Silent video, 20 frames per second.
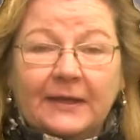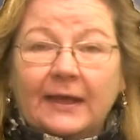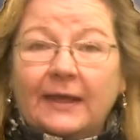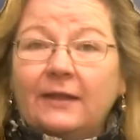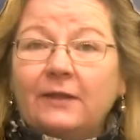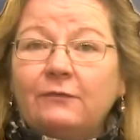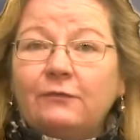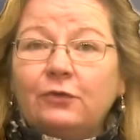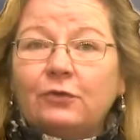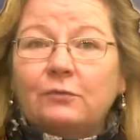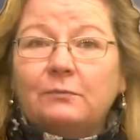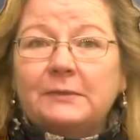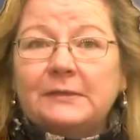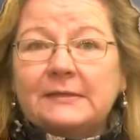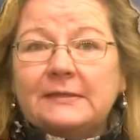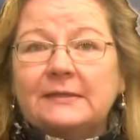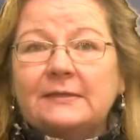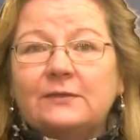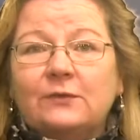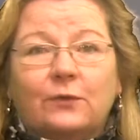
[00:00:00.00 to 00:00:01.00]
And if you're a
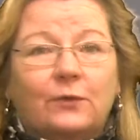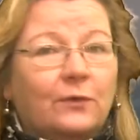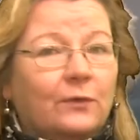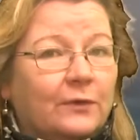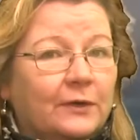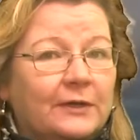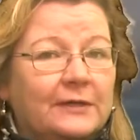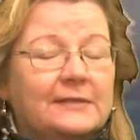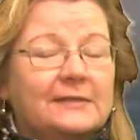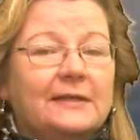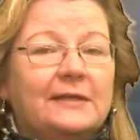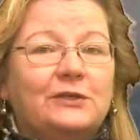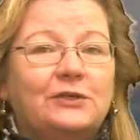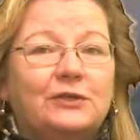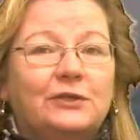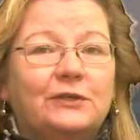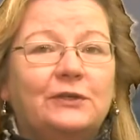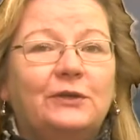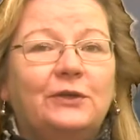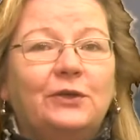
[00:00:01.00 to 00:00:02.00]
business or
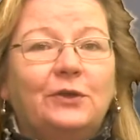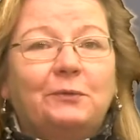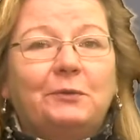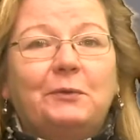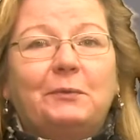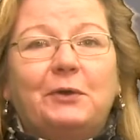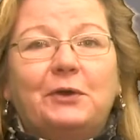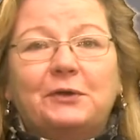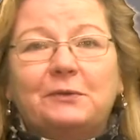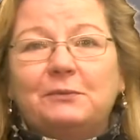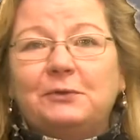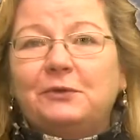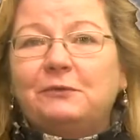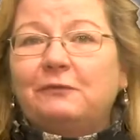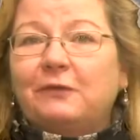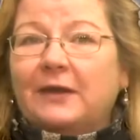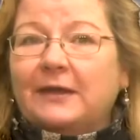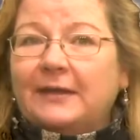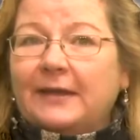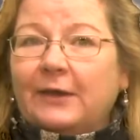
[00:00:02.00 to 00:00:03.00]
organization, we welcome you to
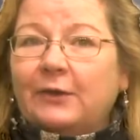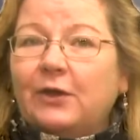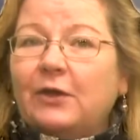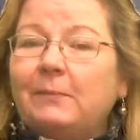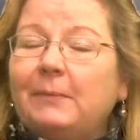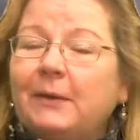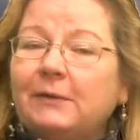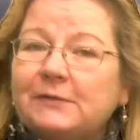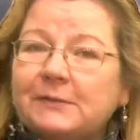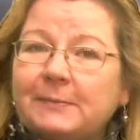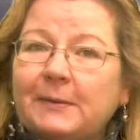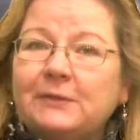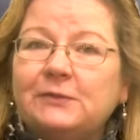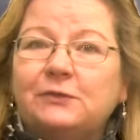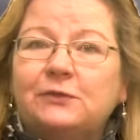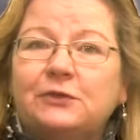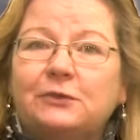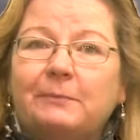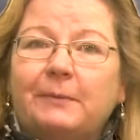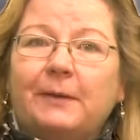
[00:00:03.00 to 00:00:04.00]
find out about
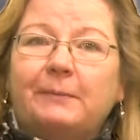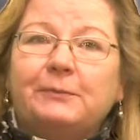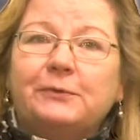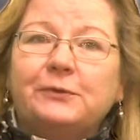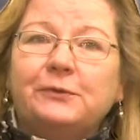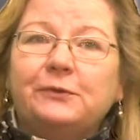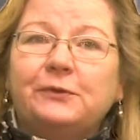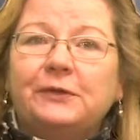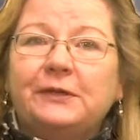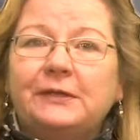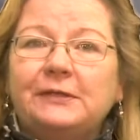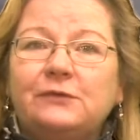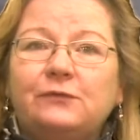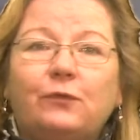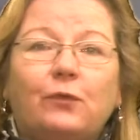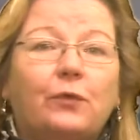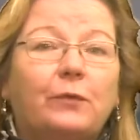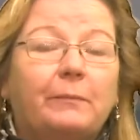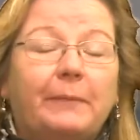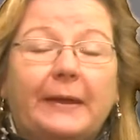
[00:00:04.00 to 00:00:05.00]
sponsorship opportunities
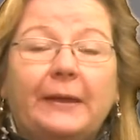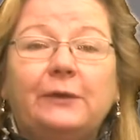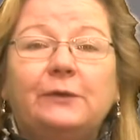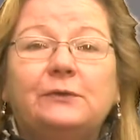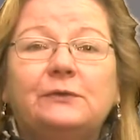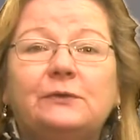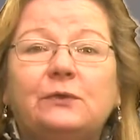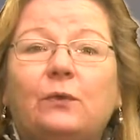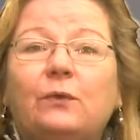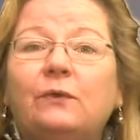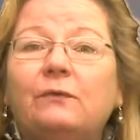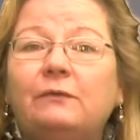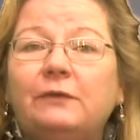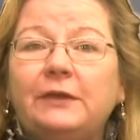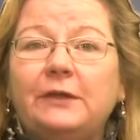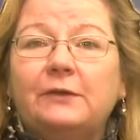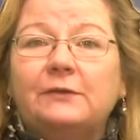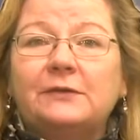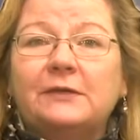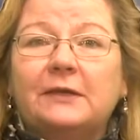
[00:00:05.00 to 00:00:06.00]
for banners or
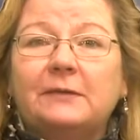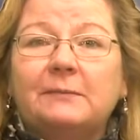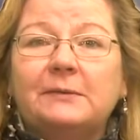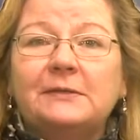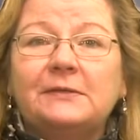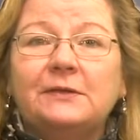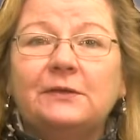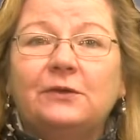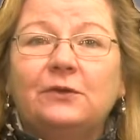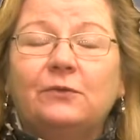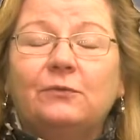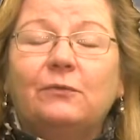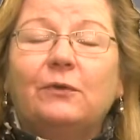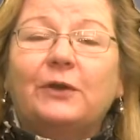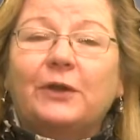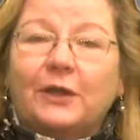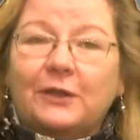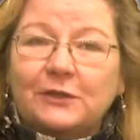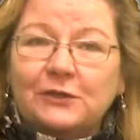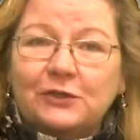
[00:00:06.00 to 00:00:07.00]
video segments
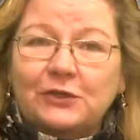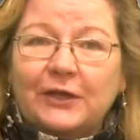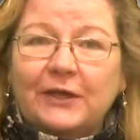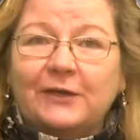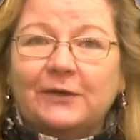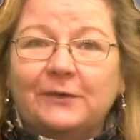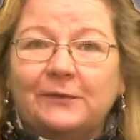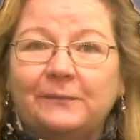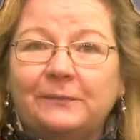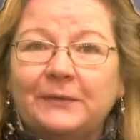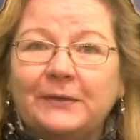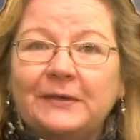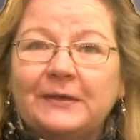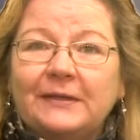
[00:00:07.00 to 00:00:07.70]
run on the channel.